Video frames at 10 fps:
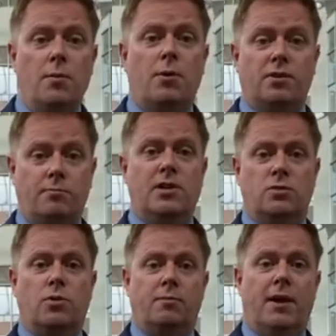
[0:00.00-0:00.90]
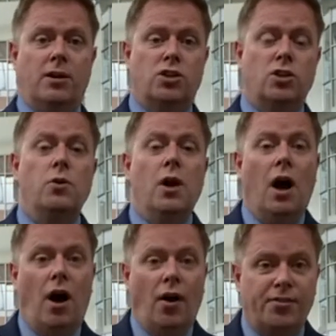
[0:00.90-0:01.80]
because it means that we're going to be able to do
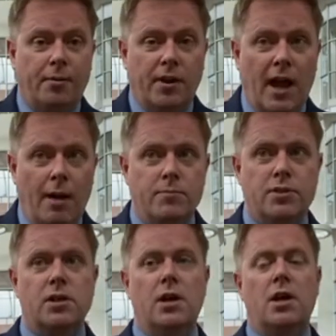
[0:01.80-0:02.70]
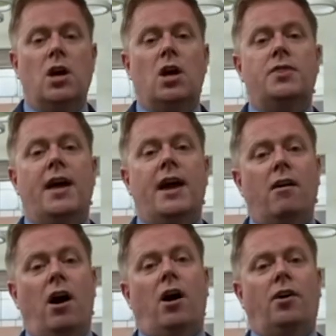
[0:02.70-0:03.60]
our summer camps.
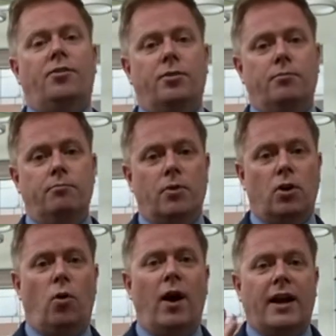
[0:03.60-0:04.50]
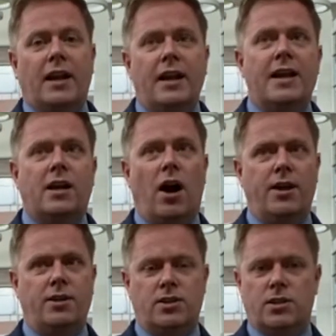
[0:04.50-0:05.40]
There are some quite clear
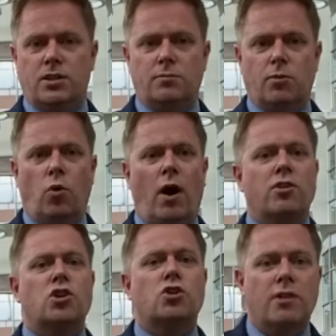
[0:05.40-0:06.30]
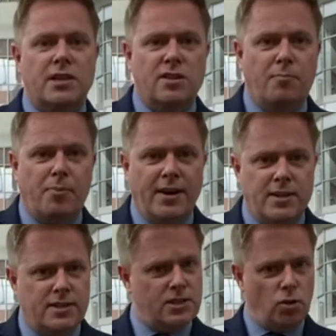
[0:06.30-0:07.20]
guidance, there's some quite restrictive
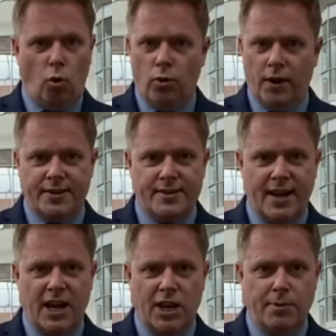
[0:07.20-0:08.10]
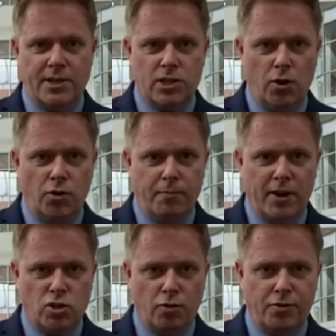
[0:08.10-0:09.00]
practices, all understandably so, to
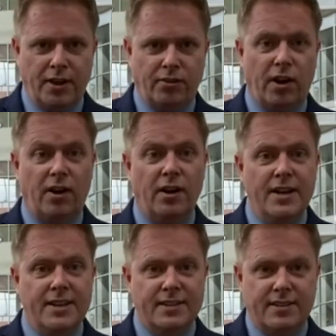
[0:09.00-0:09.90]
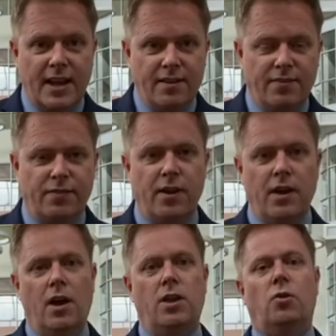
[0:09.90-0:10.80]
make sure things are safe,
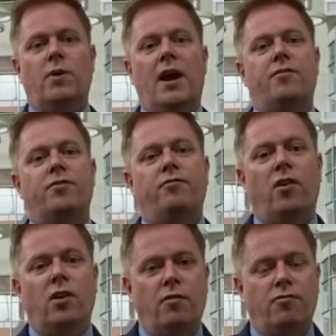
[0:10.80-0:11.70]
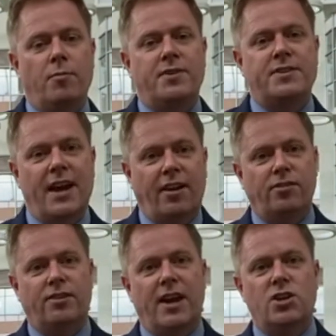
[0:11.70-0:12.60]
that we have to follow from the
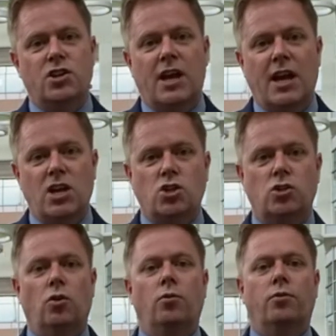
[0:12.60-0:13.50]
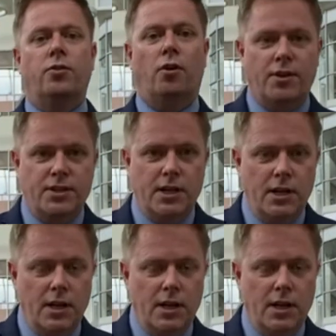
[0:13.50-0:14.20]
Texas Education Authority.